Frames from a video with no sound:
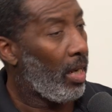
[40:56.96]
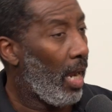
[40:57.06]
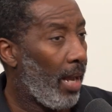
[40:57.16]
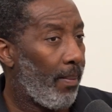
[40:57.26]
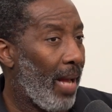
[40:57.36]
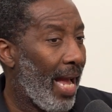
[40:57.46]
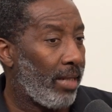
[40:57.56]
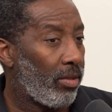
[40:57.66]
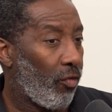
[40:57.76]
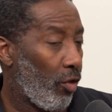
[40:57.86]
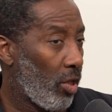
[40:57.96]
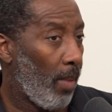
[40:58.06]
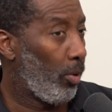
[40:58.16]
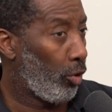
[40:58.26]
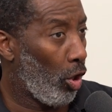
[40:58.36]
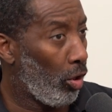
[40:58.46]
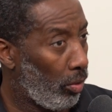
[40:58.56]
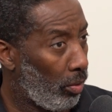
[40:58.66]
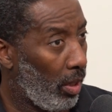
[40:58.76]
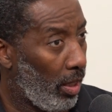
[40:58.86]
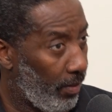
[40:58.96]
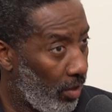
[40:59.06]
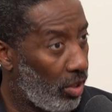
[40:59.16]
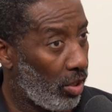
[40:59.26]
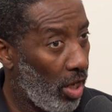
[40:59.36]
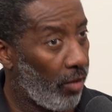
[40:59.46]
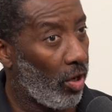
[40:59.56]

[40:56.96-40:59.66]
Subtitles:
And for example, John, the designer of